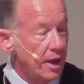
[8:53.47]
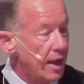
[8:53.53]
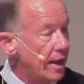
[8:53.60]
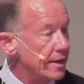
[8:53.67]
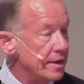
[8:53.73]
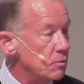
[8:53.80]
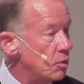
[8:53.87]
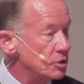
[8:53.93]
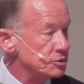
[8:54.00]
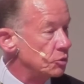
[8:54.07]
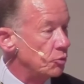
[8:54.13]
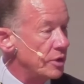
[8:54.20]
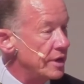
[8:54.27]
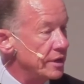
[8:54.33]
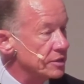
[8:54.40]
and he wasn't
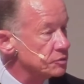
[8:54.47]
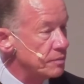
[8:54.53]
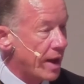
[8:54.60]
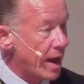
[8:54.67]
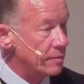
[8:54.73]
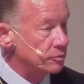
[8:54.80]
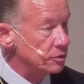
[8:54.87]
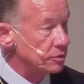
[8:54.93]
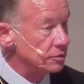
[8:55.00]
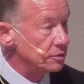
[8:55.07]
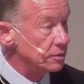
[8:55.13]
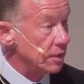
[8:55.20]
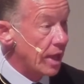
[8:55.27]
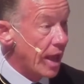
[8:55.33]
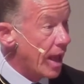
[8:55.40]
reading his Bible
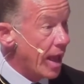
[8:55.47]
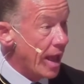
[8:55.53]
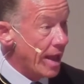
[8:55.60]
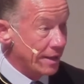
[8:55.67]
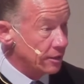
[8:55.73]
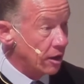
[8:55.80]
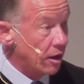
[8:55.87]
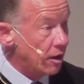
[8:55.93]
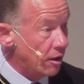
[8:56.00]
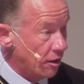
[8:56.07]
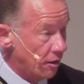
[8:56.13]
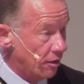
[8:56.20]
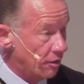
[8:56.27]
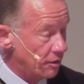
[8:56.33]
at all.